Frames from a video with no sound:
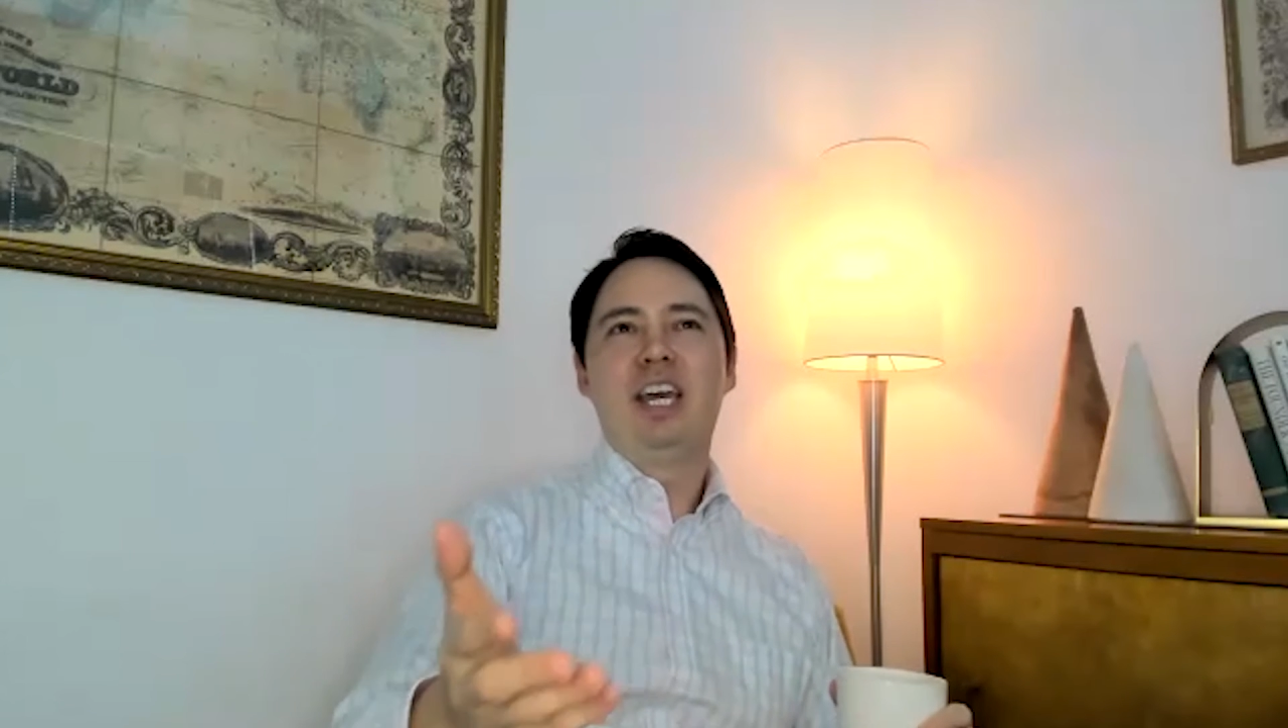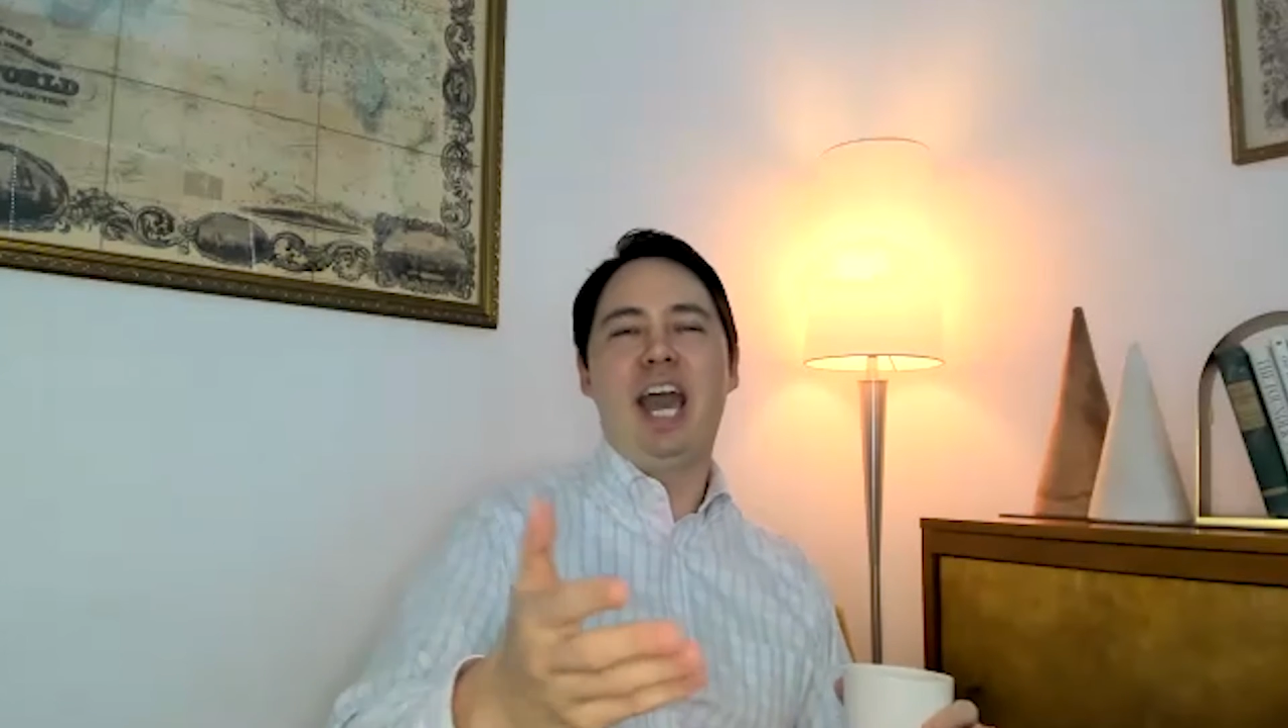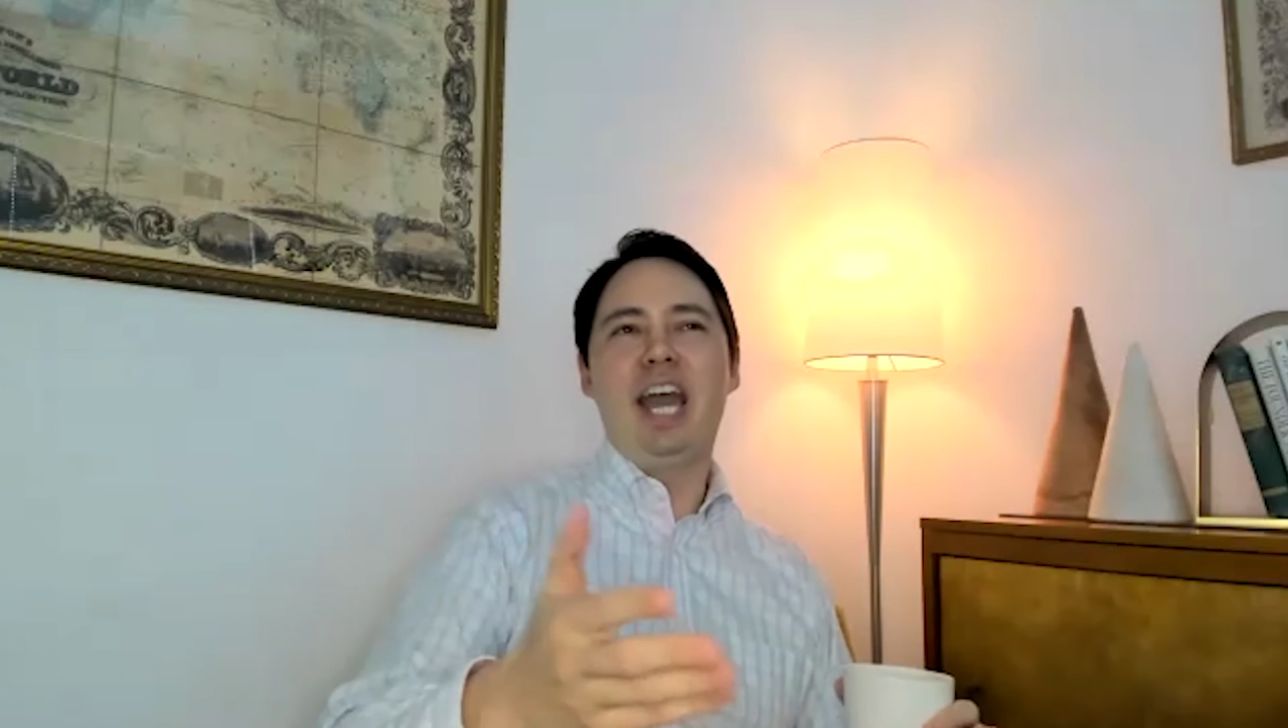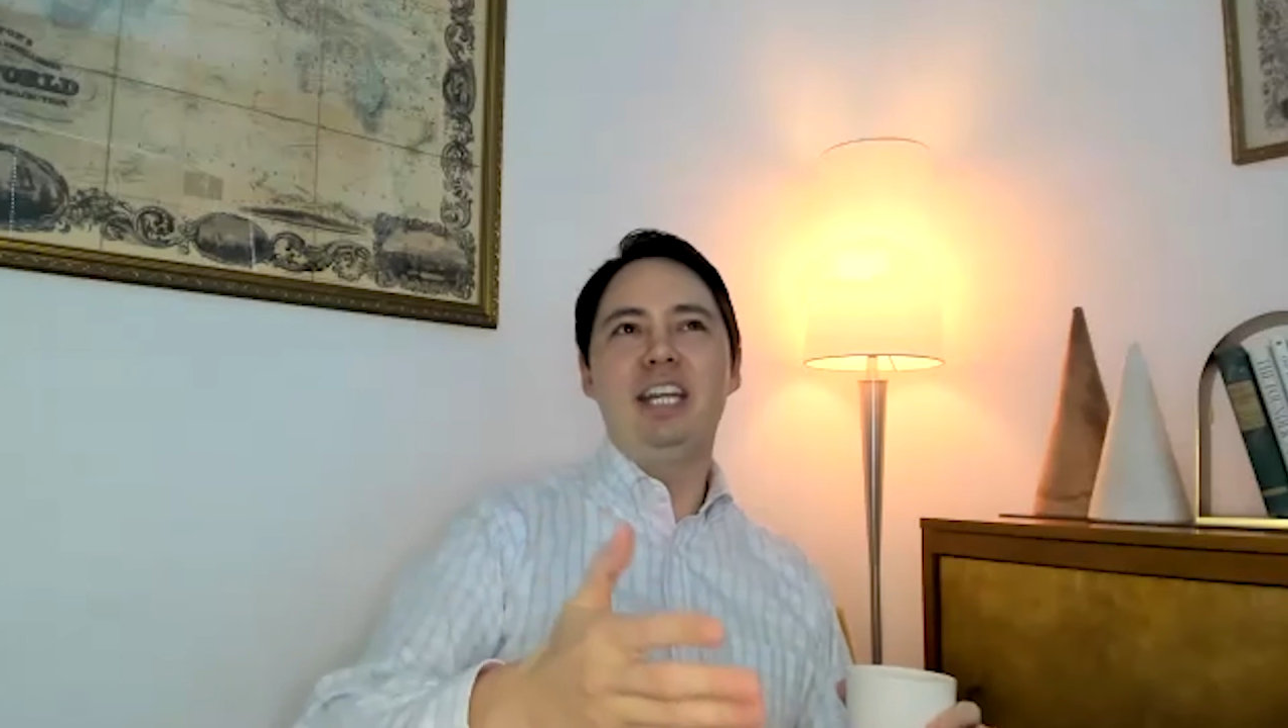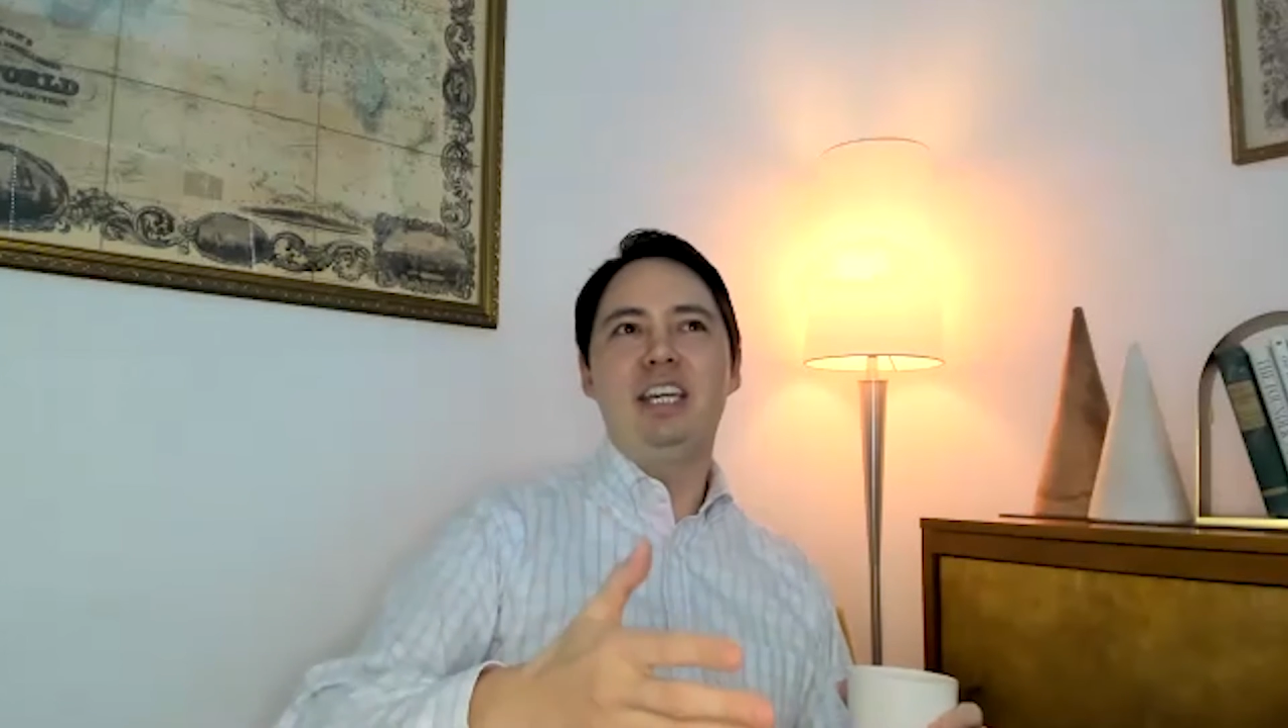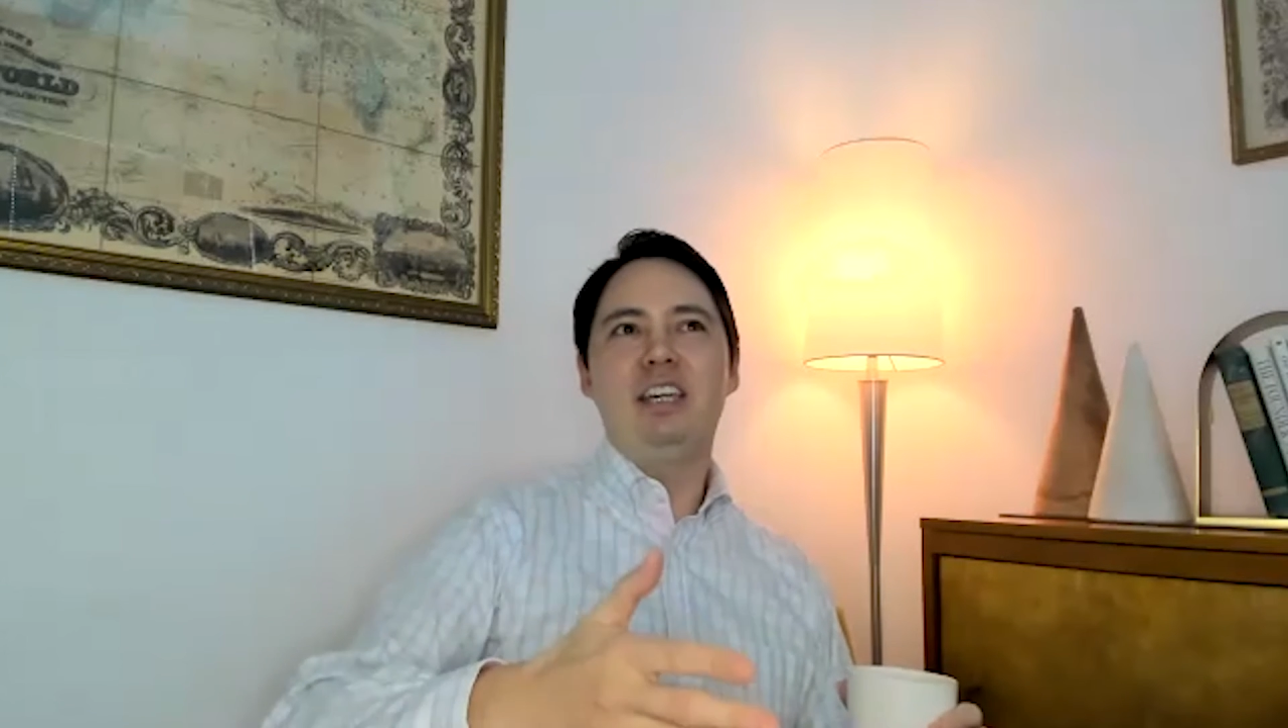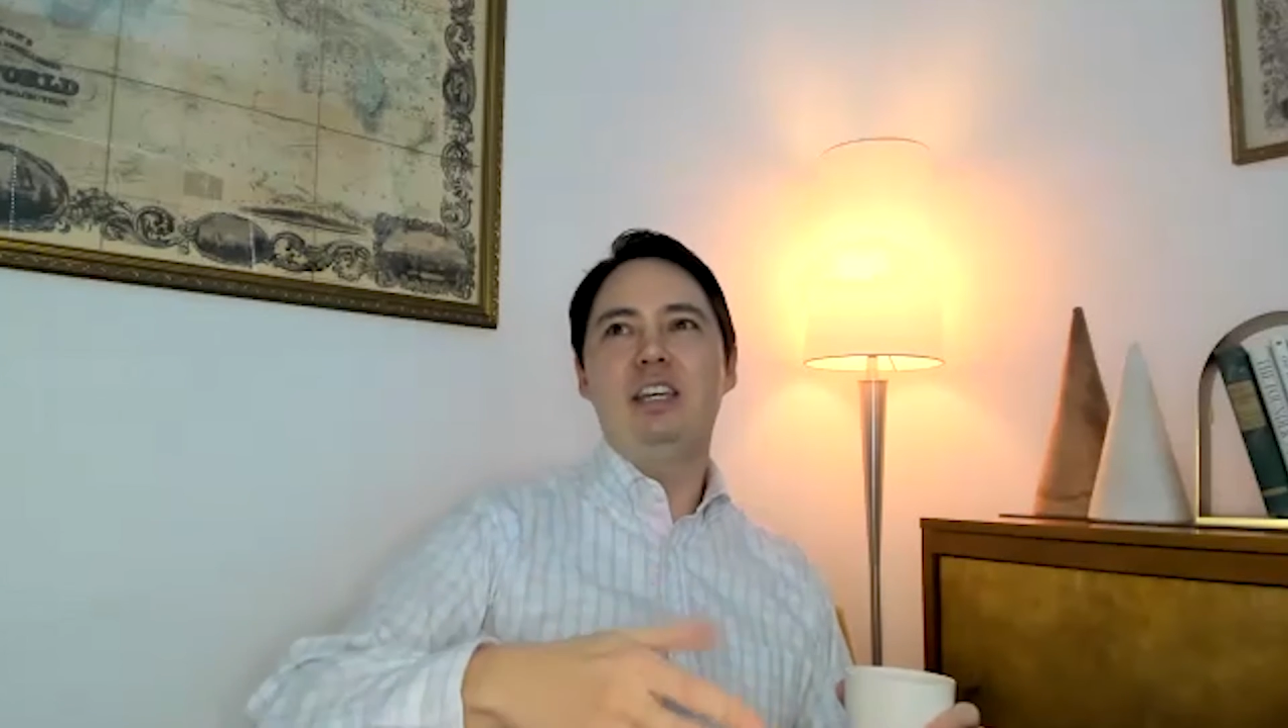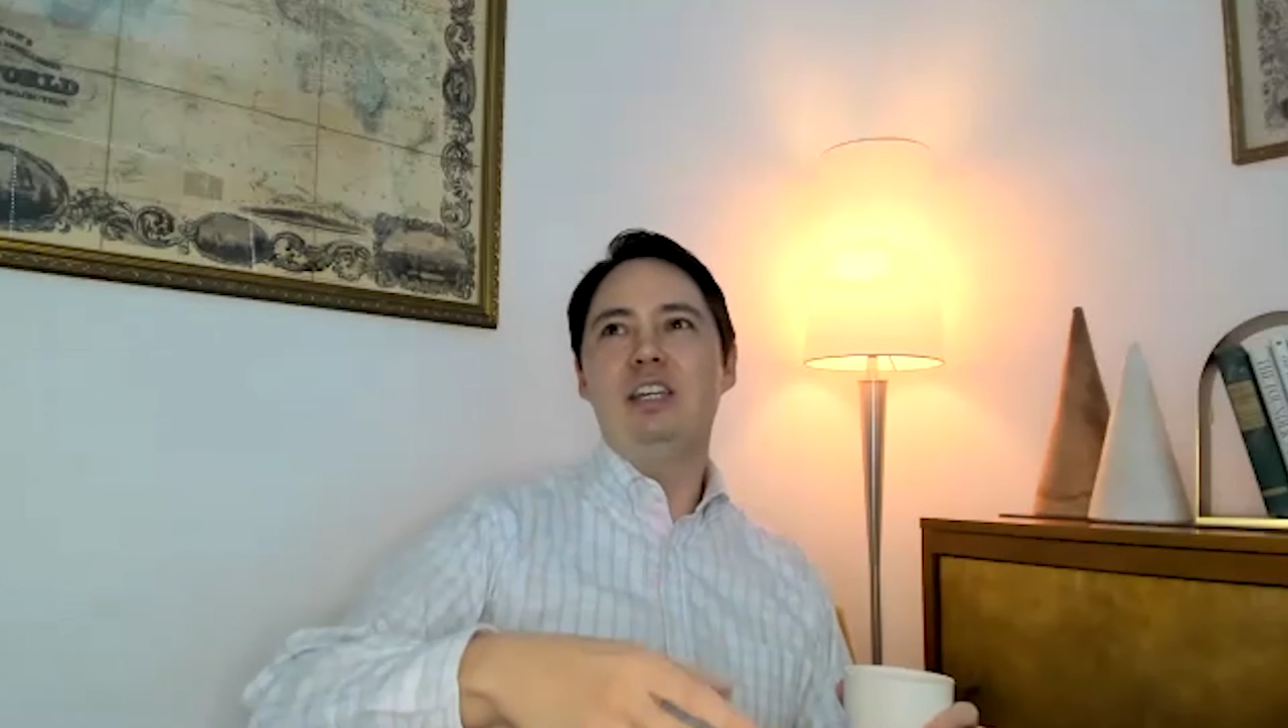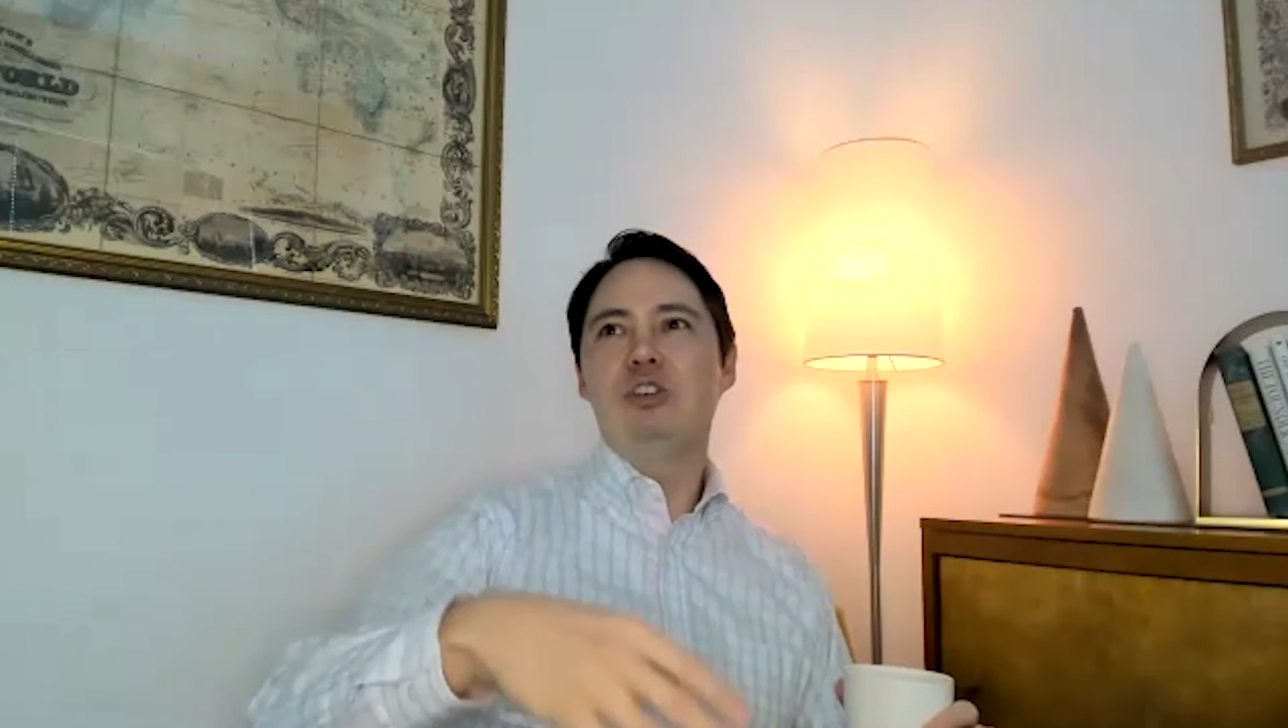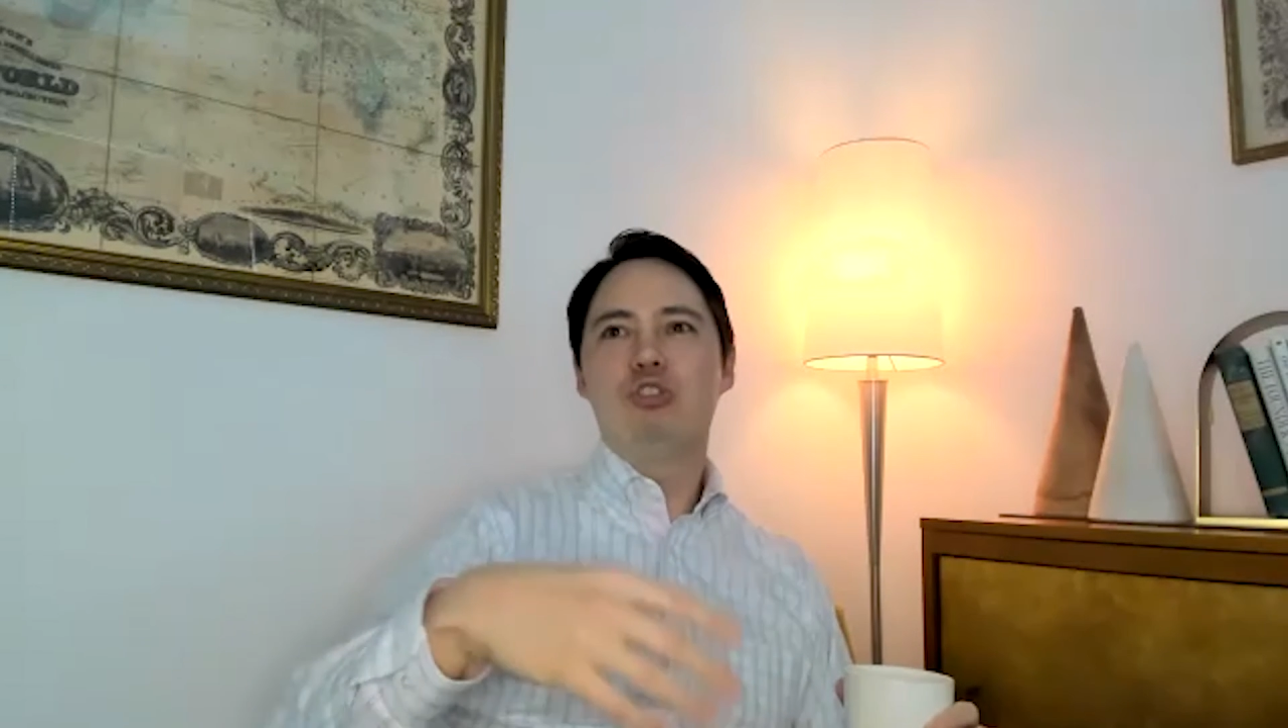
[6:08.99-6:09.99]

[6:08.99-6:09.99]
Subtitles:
any